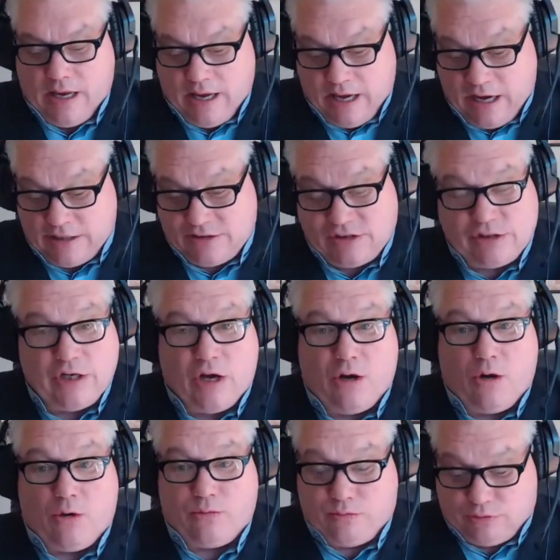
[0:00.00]
And
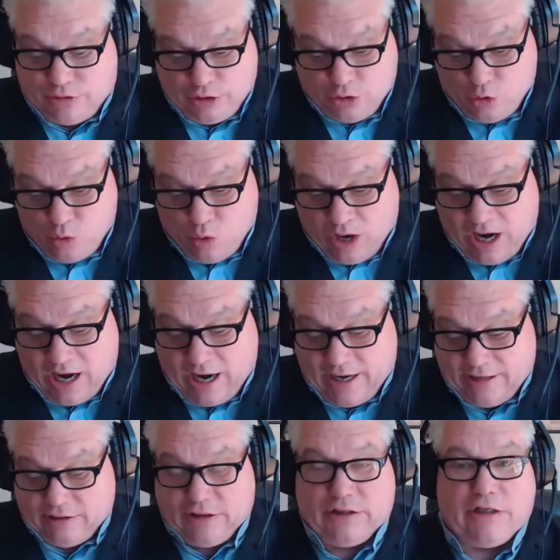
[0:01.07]
so do
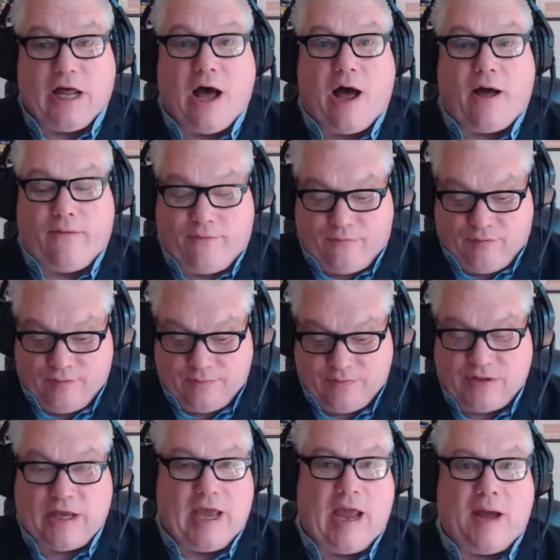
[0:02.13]
I love
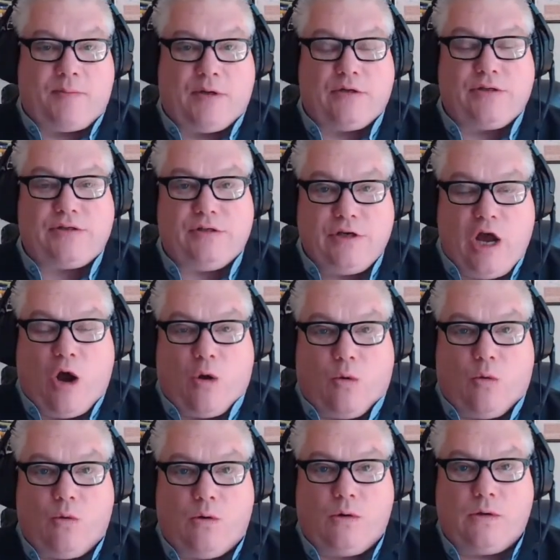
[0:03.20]
the Gamblers? No,
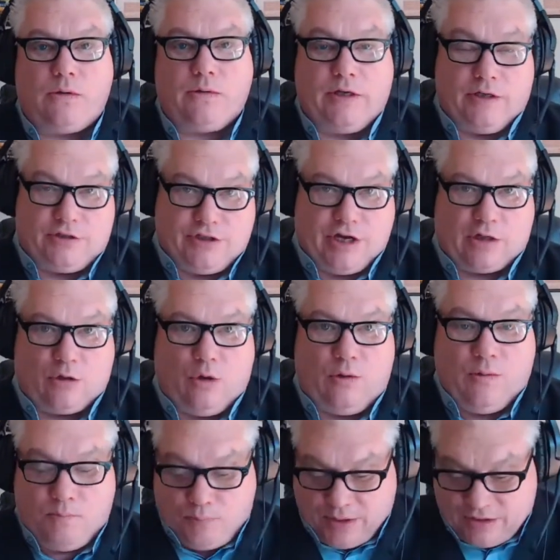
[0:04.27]
in
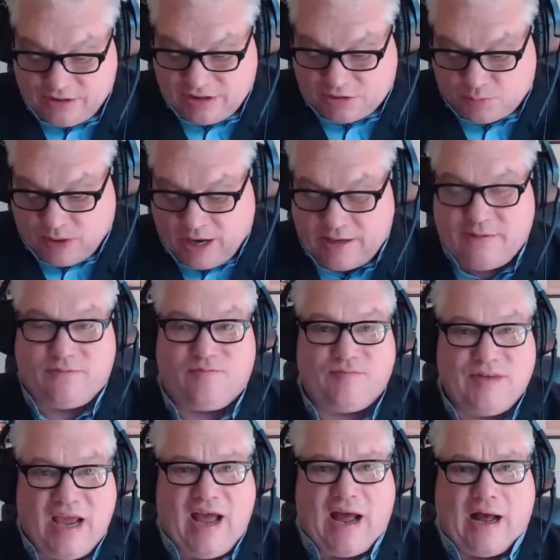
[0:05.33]
general. But in this spot,
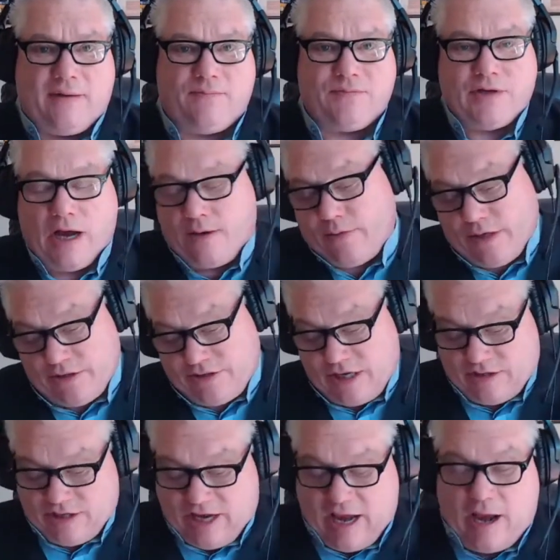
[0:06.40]
yeah, I'm going to
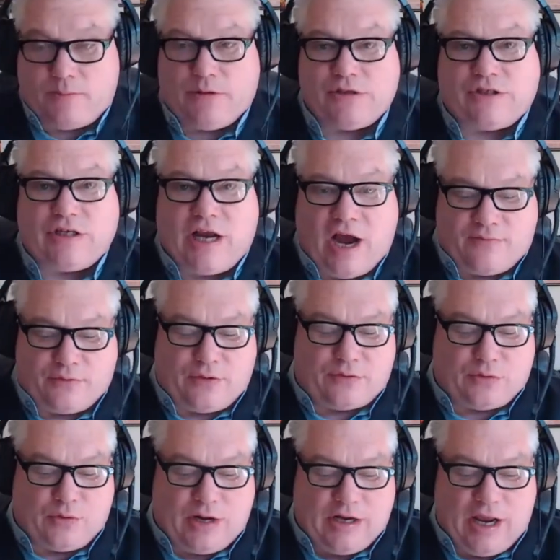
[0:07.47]
take the Gamblers to cover the
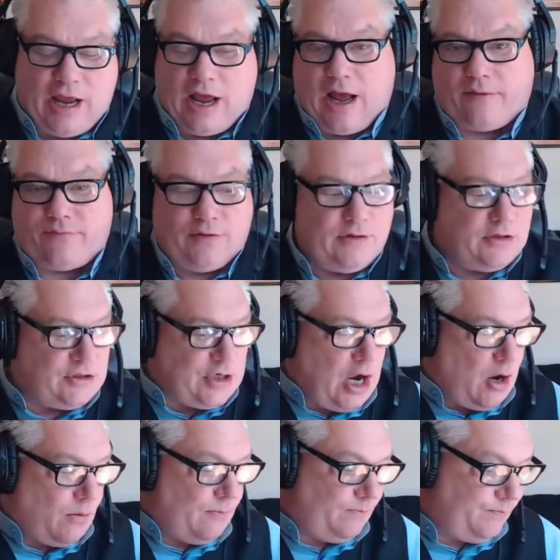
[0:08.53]
3.5.
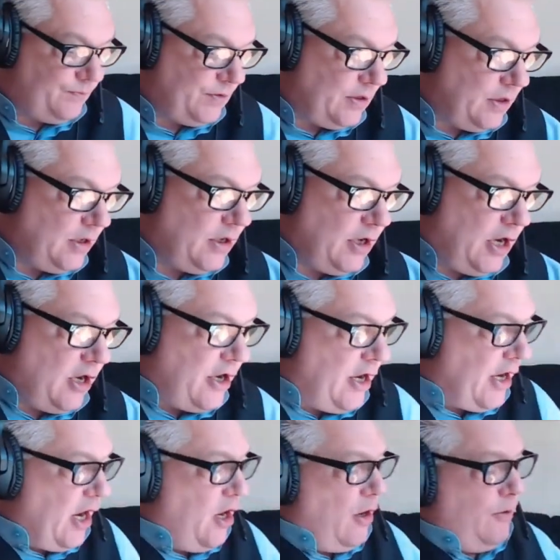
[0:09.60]
So here you
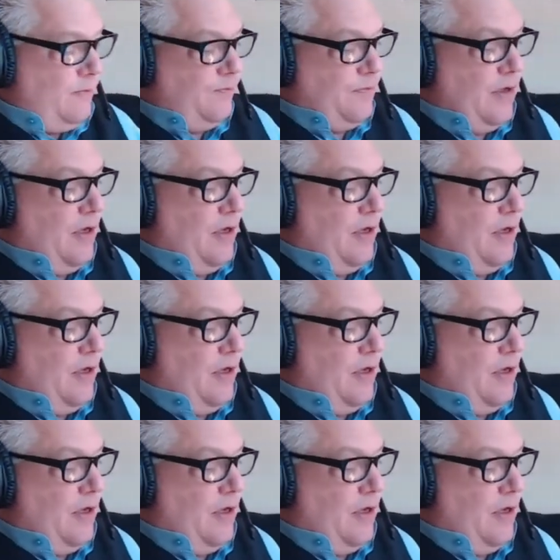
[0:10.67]
go.